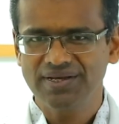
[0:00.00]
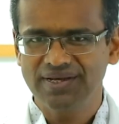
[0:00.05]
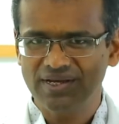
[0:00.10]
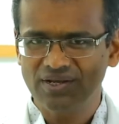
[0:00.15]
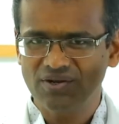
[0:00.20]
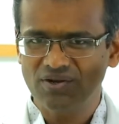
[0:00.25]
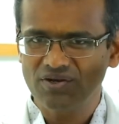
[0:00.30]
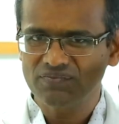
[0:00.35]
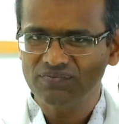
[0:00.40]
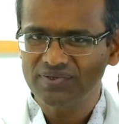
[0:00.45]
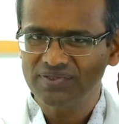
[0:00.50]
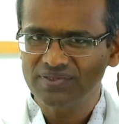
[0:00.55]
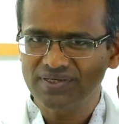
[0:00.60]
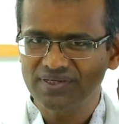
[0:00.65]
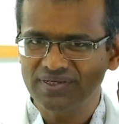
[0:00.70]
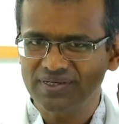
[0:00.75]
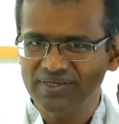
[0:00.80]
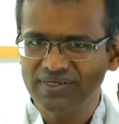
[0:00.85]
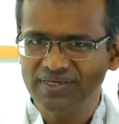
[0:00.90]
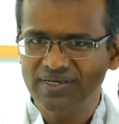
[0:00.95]
along with
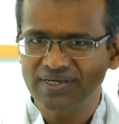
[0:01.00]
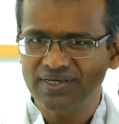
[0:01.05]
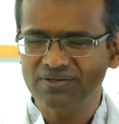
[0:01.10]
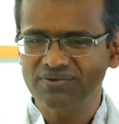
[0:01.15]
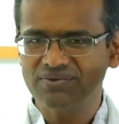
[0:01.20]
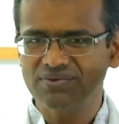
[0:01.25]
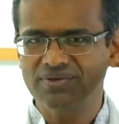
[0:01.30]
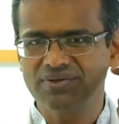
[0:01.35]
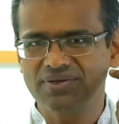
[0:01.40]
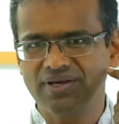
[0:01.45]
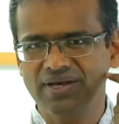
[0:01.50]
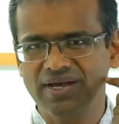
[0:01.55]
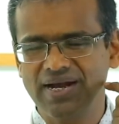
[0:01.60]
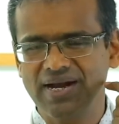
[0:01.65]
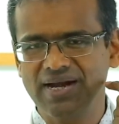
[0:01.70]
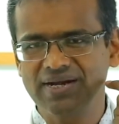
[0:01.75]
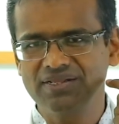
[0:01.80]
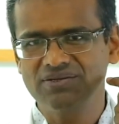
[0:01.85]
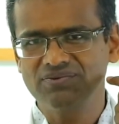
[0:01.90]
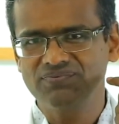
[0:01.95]
the ear
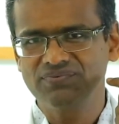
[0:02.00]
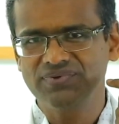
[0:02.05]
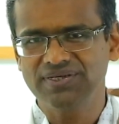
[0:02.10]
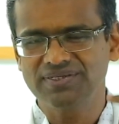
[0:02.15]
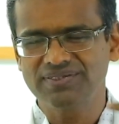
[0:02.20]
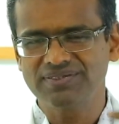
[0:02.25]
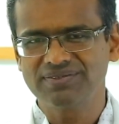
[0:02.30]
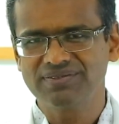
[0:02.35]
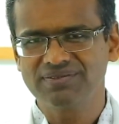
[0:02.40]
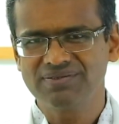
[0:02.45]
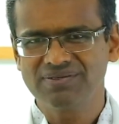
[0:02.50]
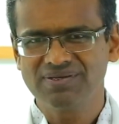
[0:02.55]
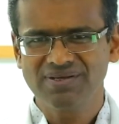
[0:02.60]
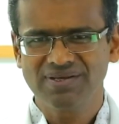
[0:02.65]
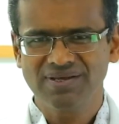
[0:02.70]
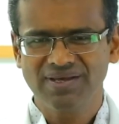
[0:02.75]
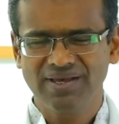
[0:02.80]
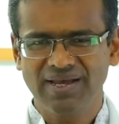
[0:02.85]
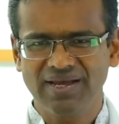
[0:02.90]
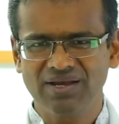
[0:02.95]
and the face.
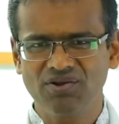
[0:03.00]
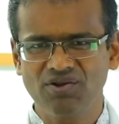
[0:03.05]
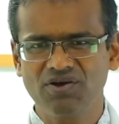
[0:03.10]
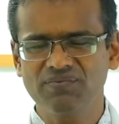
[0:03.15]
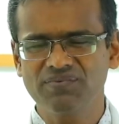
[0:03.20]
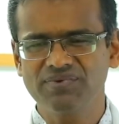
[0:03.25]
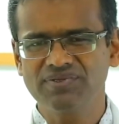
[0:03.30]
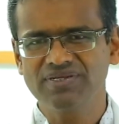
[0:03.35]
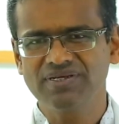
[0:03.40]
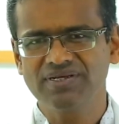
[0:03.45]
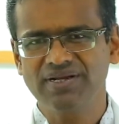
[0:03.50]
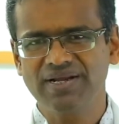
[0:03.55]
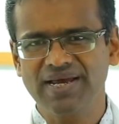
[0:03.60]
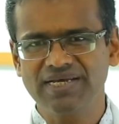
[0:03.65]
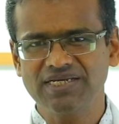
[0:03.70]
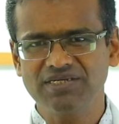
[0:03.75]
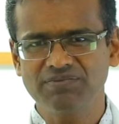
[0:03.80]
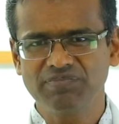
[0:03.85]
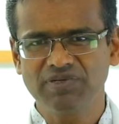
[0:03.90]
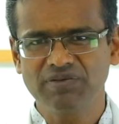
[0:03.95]
And along with the
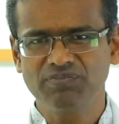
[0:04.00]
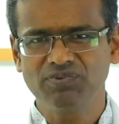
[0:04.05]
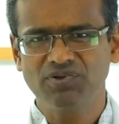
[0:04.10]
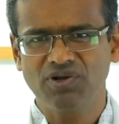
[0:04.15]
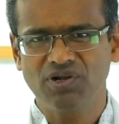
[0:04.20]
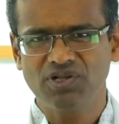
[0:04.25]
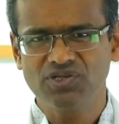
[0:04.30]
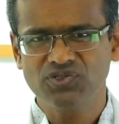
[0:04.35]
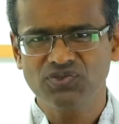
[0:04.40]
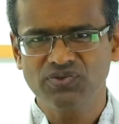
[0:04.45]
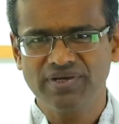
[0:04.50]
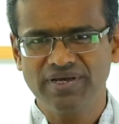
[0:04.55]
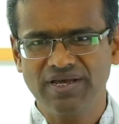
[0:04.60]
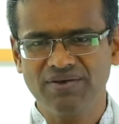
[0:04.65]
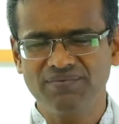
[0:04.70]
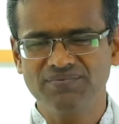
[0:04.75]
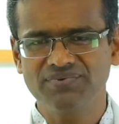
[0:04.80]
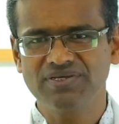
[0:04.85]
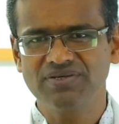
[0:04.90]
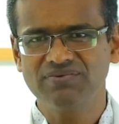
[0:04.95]
rash, people also
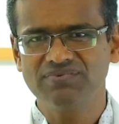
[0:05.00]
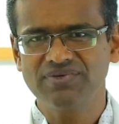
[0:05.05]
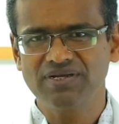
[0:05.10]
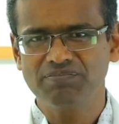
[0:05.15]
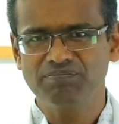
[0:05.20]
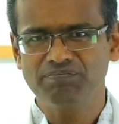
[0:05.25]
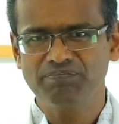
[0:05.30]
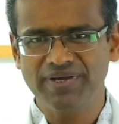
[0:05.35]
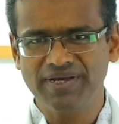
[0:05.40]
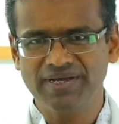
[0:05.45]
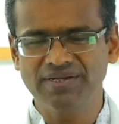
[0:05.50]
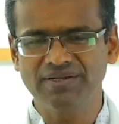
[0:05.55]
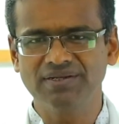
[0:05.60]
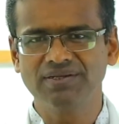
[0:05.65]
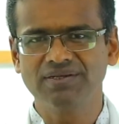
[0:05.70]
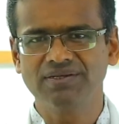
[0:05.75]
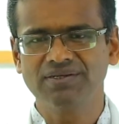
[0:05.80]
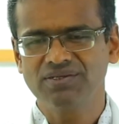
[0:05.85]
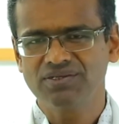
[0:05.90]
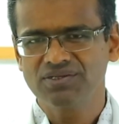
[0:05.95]
have severe pain.
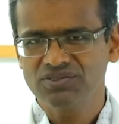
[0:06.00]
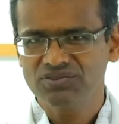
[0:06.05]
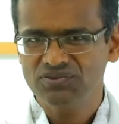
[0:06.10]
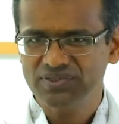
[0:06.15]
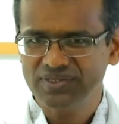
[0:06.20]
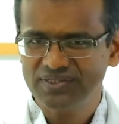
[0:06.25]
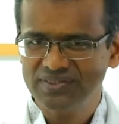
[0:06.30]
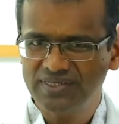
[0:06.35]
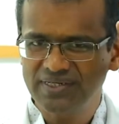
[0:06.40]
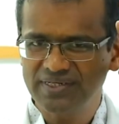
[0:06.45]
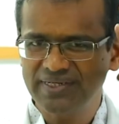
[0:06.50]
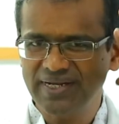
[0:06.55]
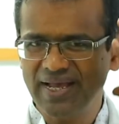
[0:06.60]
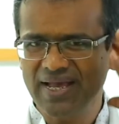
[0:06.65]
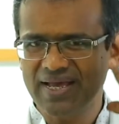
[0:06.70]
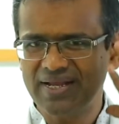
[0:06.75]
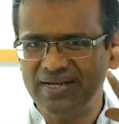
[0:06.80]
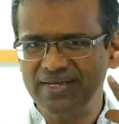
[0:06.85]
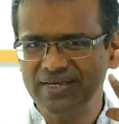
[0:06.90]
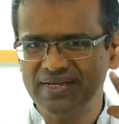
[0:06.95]
So this
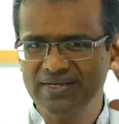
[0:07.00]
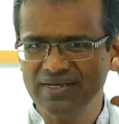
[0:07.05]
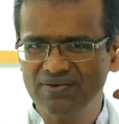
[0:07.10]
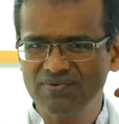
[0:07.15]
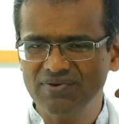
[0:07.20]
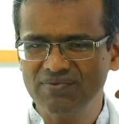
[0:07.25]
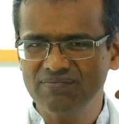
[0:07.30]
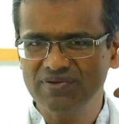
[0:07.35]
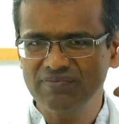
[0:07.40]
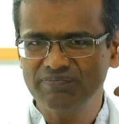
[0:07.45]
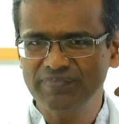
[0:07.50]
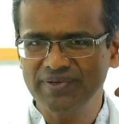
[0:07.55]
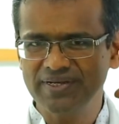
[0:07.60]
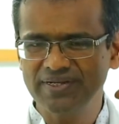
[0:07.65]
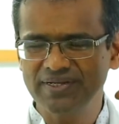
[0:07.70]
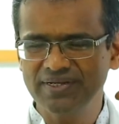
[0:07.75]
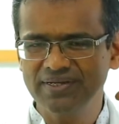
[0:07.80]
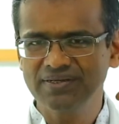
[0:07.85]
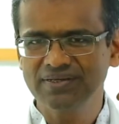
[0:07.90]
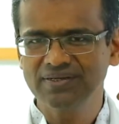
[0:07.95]
entire area will be
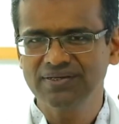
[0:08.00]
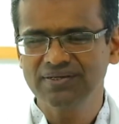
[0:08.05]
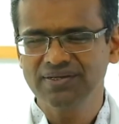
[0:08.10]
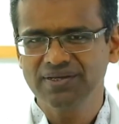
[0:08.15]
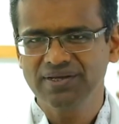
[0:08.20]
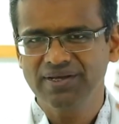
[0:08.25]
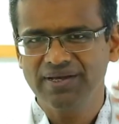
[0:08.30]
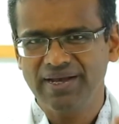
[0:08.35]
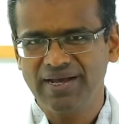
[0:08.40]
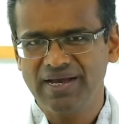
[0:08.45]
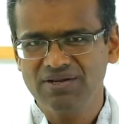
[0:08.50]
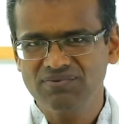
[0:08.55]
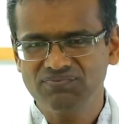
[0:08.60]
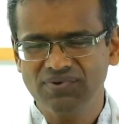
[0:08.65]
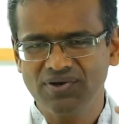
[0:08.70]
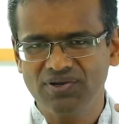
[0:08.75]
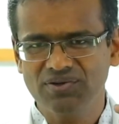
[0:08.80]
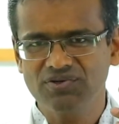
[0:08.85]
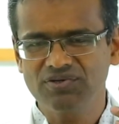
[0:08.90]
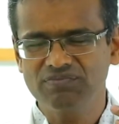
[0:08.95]
paining and
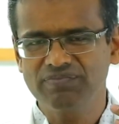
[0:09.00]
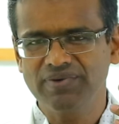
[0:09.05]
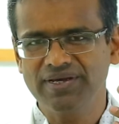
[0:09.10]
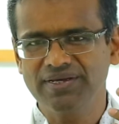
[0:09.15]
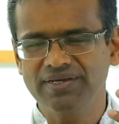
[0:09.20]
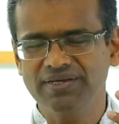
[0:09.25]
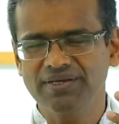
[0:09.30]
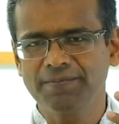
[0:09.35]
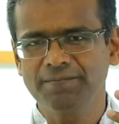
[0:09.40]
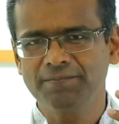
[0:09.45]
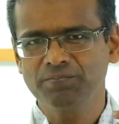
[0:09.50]
followed by